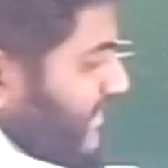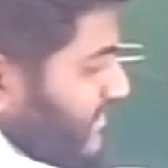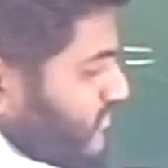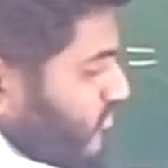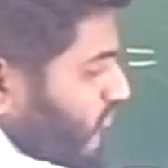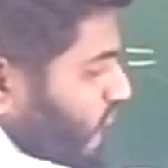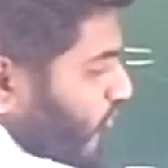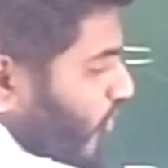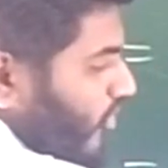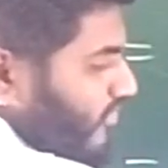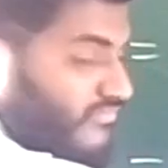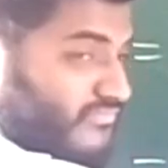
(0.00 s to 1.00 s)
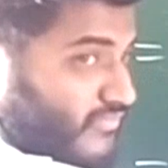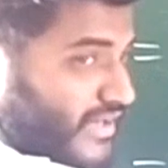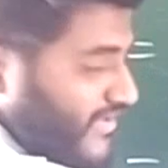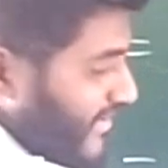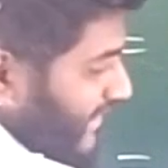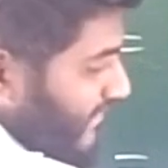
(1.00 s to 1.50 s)
So 4, what are
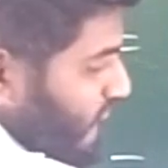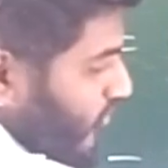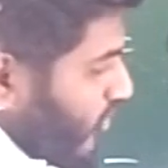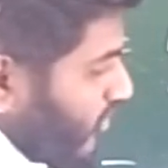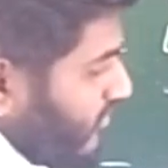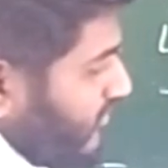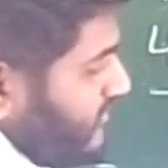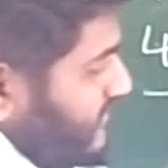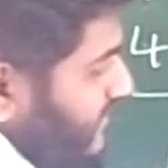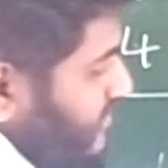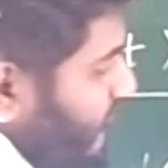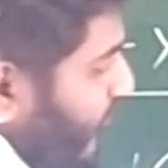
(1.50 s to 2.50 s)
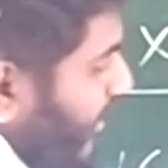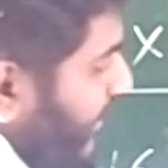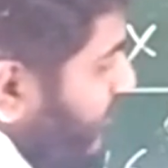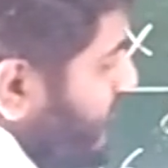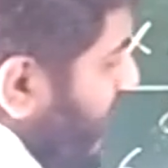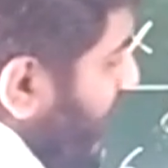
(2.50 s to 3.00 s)
you getting? 64
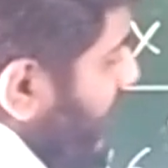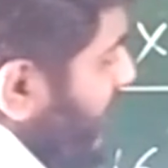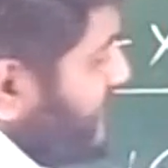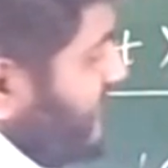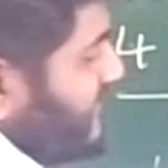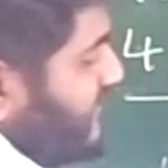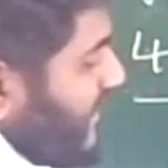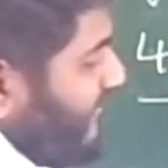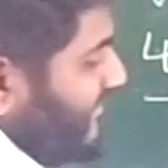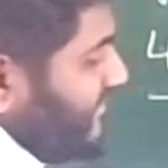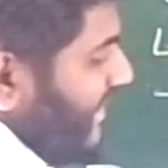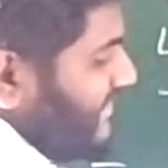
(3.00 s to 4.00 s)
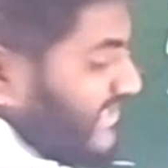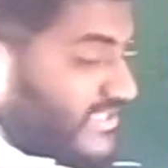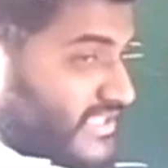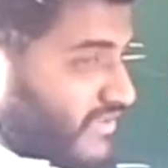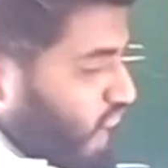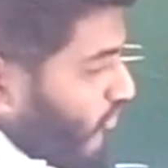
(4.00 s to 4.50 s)
into 3. 16 ones are
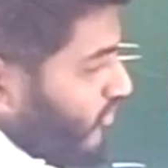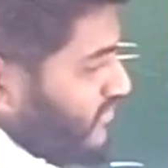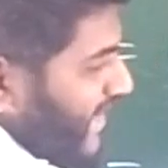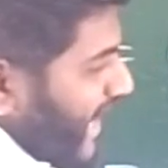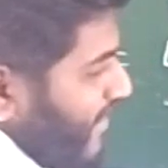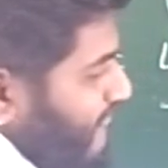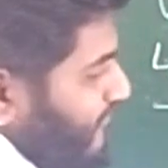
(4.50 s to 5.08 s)
16 fours are.